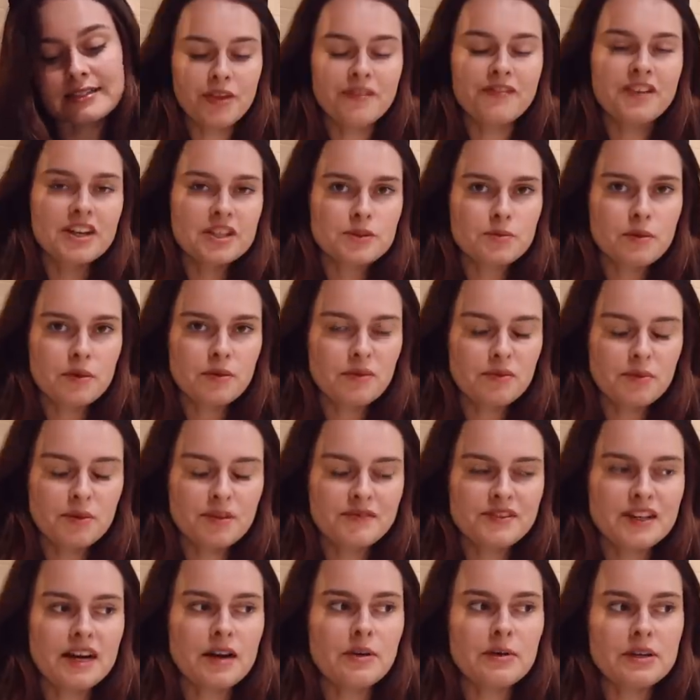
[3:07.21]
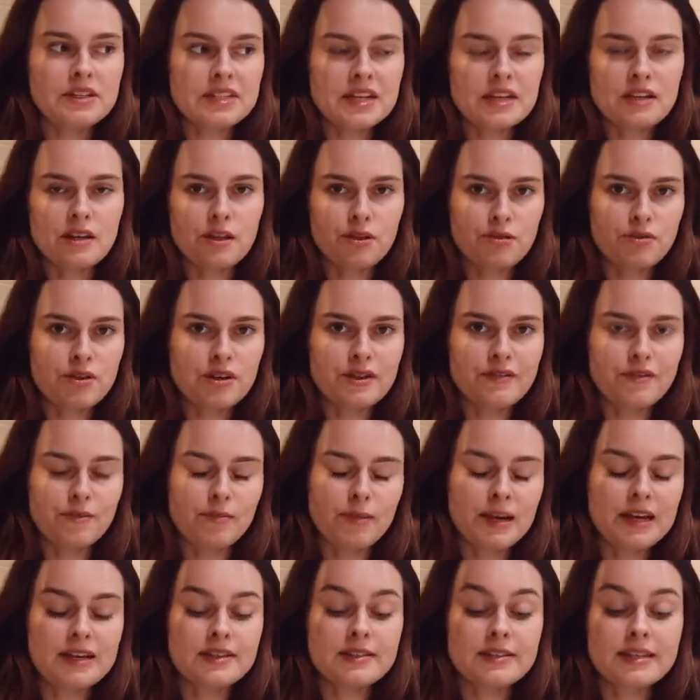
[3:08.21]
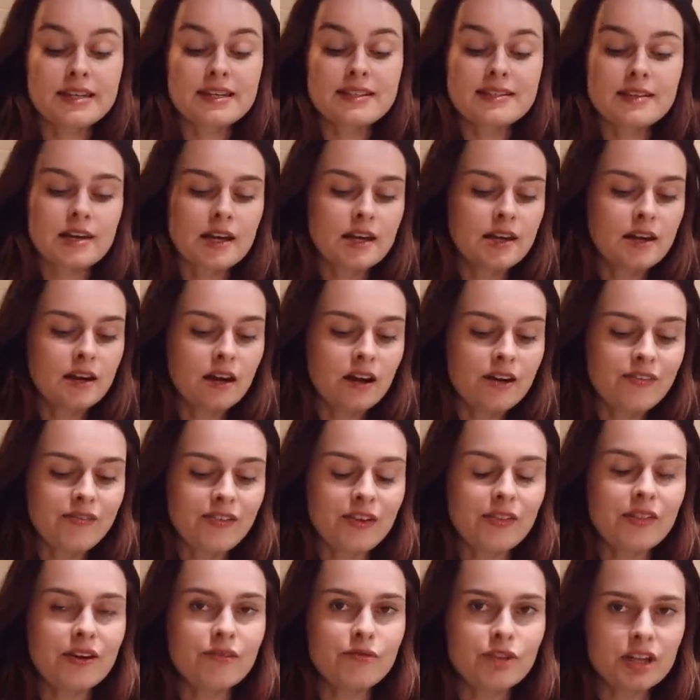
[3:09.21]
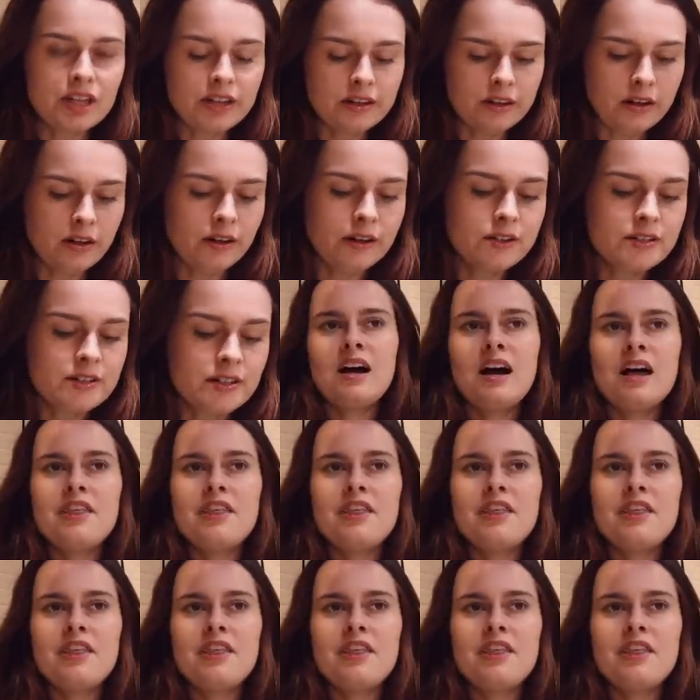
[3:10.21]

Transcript: The first week we moved out, we stayed in three different places, and I found that really hard.